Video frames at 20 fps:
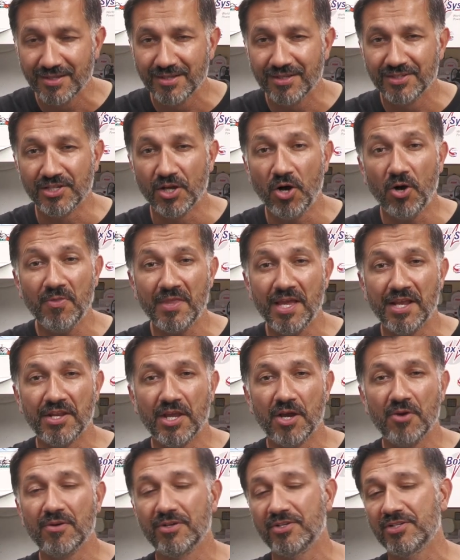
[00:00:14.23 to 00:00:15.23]
So on that
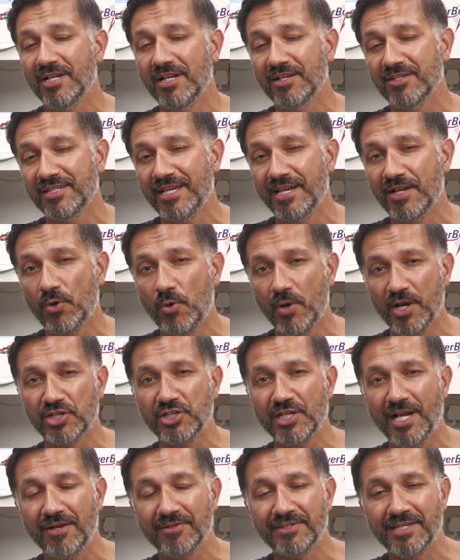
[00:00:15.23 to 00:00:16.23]
note, just like to say a quick
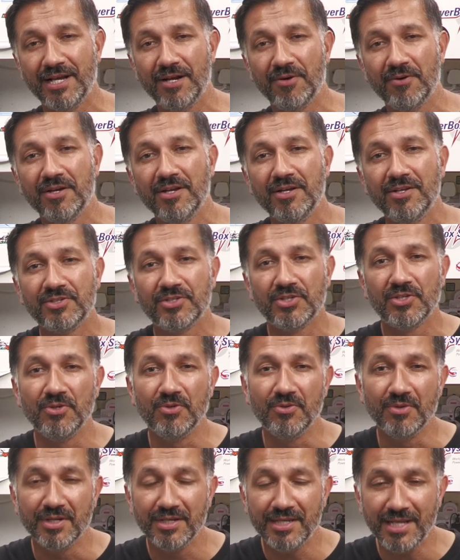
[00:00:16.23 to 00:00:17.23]
shout out
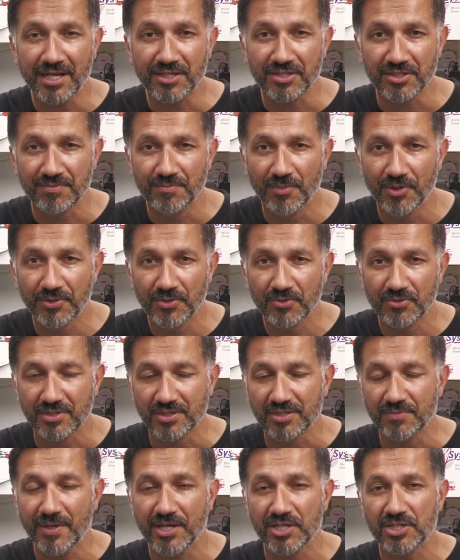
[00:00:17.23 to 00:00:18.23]
to Nexus Models and
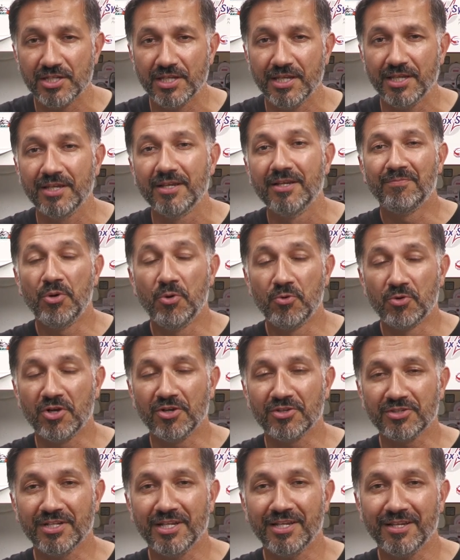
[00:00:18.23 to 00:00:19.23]
especially Paul
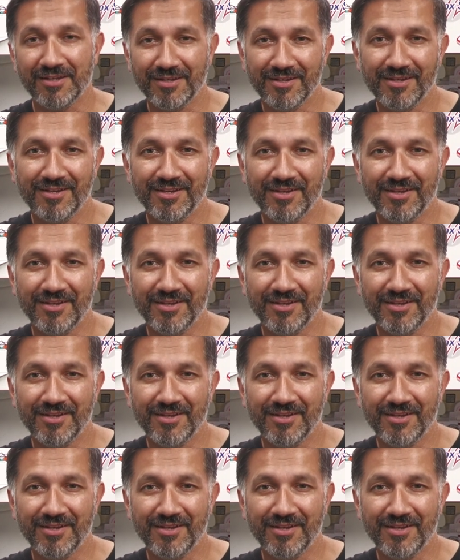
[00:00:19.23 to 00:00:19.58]
Gosling,